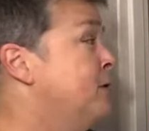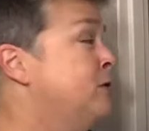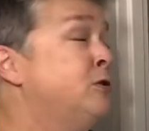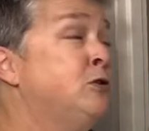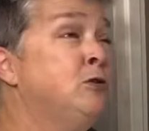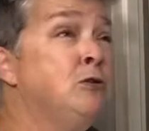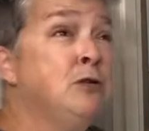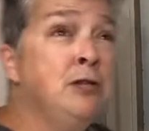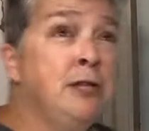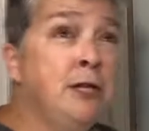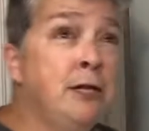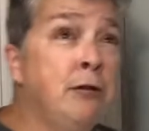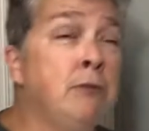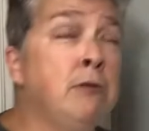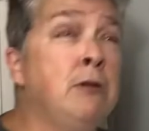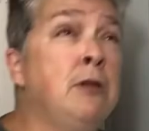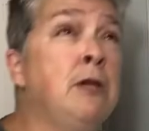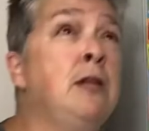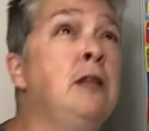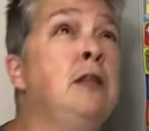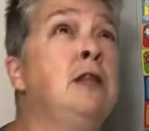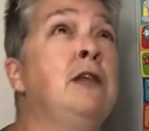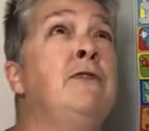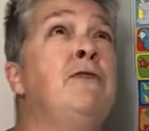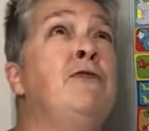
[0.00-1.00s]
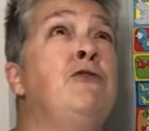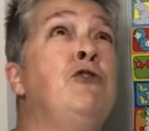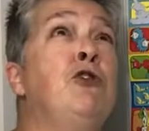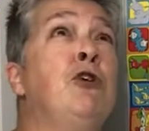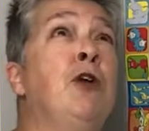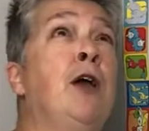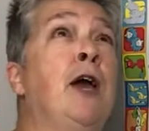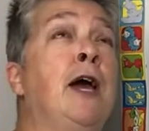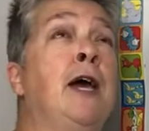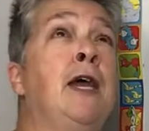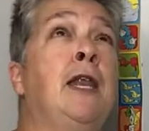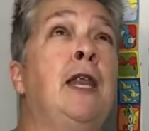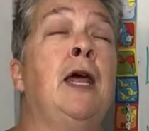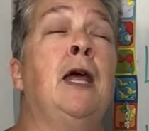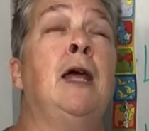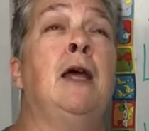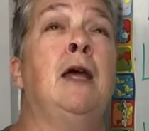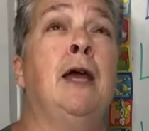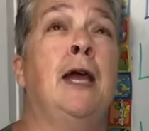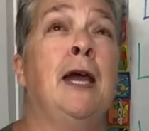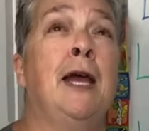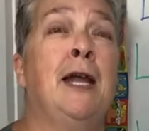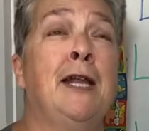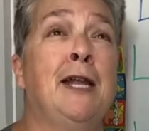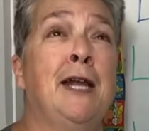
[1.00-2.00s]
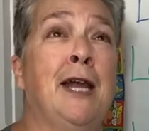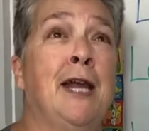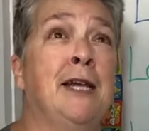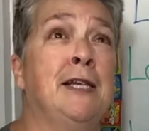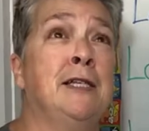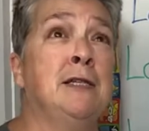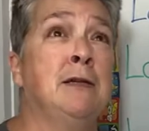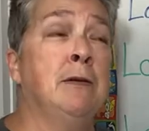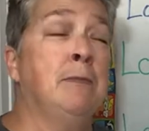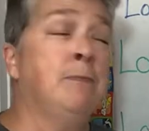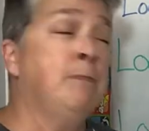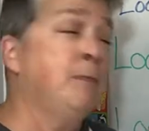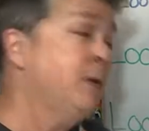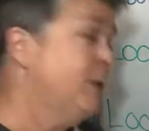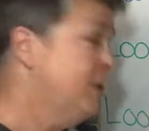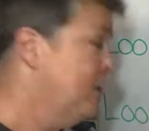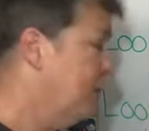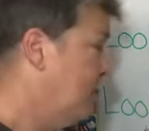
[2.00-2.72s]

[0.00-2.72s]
to literally lift your head and gaze up.